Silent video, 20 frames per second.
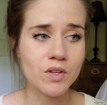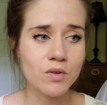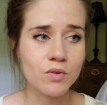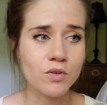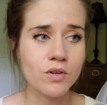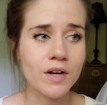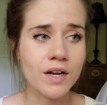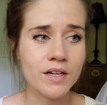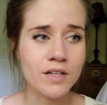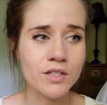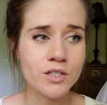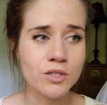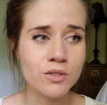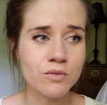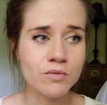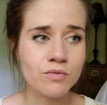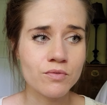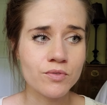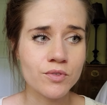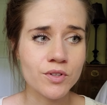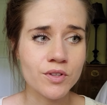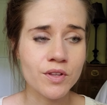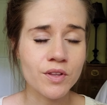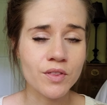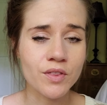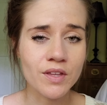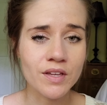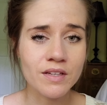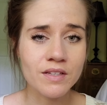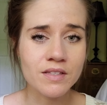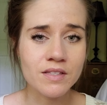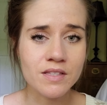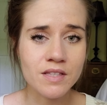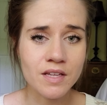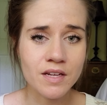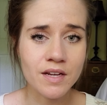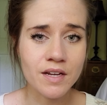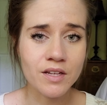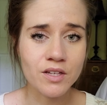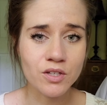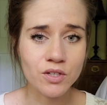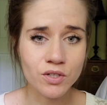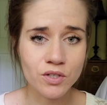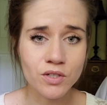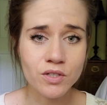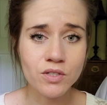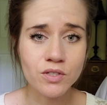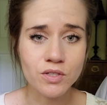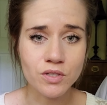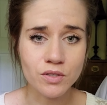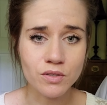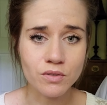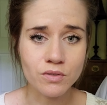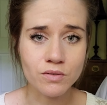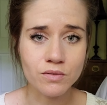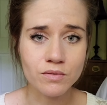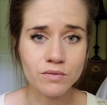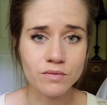Gratitude for the things that I could do.